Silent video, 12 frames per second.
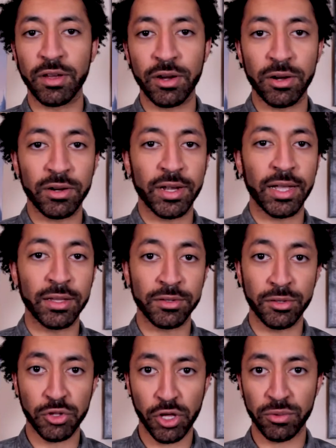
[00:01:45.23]
there,
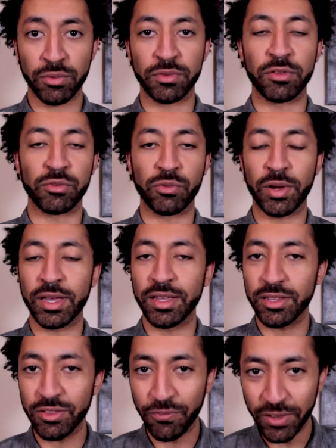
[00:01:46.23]
Ellen DeGeneres is
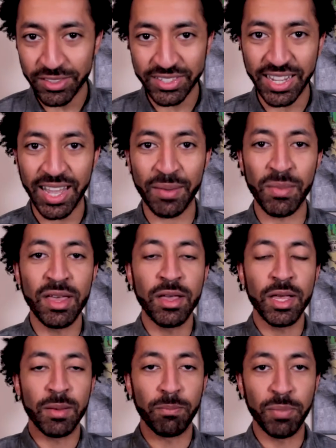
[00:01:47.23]
great. It's a fun time.
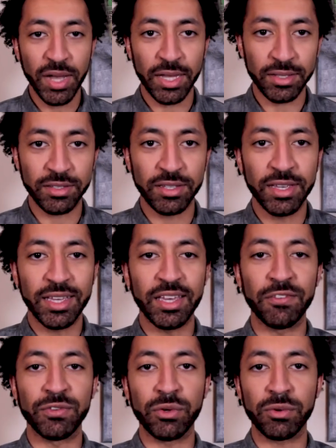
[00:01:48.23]
But
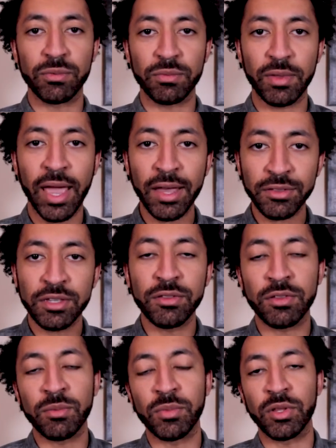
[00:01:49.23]
if you're
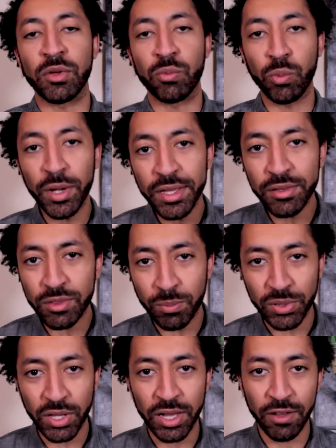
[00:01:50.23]
asking somebody, what is the
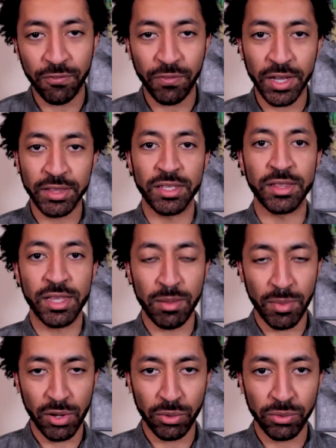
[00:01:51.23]
plot of Finding
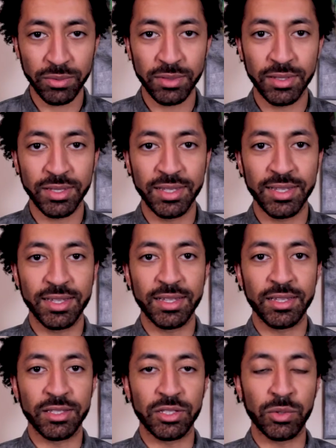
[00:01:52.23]
Nemo?
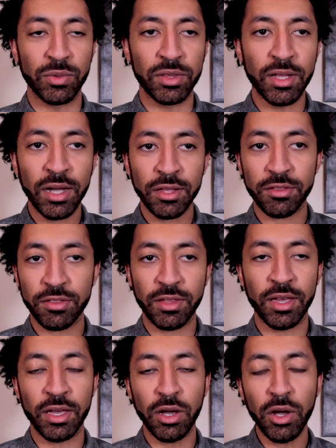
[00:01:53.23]
You would not
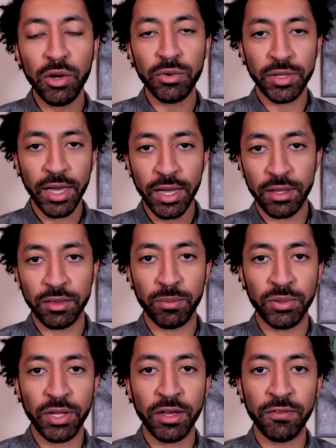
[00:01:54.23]
say, oh yeah, the
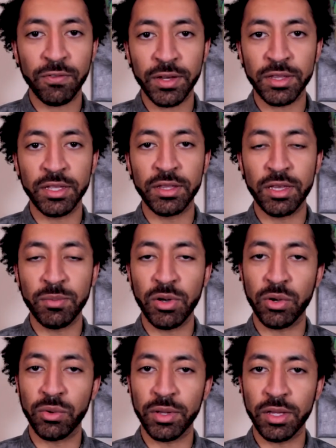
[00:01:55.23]
plot of Finding
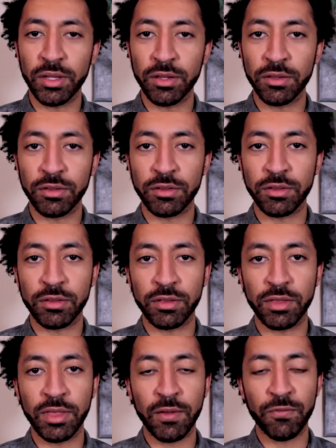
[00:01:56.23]
Nemo
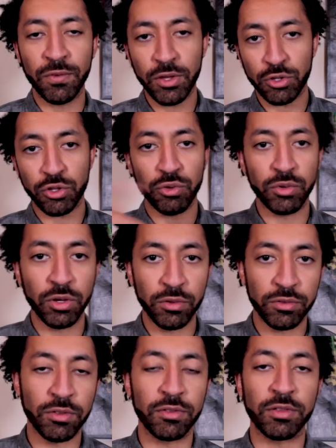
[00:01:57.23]
is the fish who
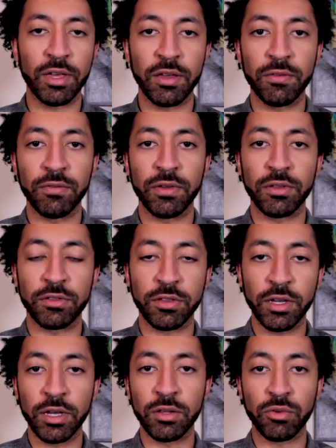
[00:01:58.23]
goes to save his
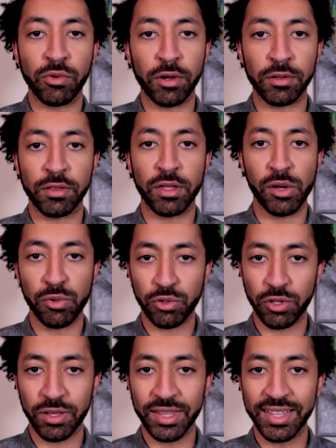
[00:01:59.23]
son across the
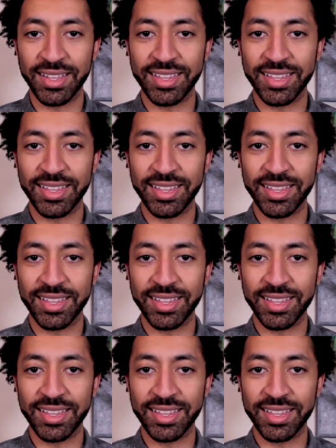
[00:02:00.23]
ocean.